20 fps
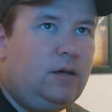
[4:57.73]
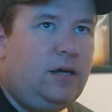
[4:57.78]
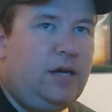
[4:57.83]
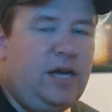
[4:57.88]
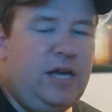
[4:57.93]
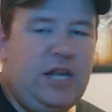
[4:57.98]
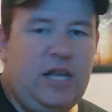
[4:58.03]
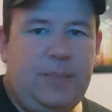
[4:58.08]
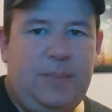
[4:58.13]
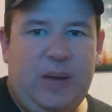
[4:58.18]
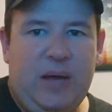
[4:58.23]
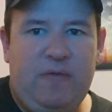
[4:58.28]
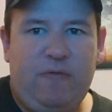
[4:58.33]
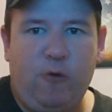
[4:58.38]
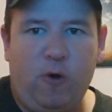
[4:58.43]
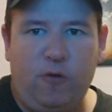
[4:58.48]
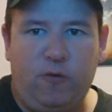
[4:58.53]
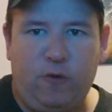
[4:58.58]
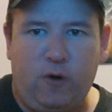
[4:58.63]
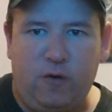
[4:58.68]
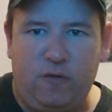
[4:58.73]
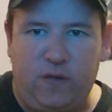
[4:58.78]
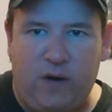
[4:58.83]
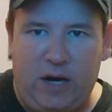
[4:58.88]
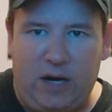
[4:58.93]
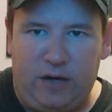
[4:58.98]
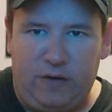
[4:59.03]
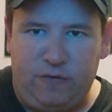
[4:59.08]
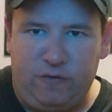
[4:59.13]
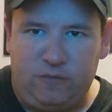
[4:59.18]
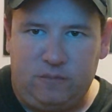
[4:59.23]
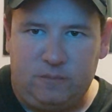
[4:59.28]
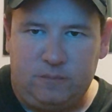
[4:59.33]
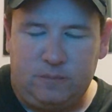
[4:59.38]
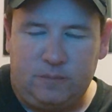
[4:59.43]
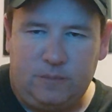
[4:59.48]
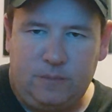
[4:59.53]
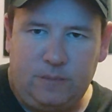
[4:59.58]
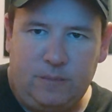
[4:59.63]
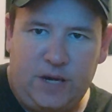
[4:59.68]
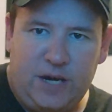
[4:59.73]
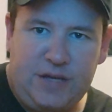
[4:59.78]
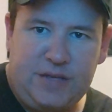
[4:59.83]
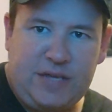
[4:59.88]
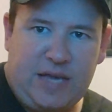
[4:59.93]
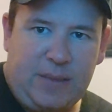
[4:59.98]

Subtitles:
EDP445. Eat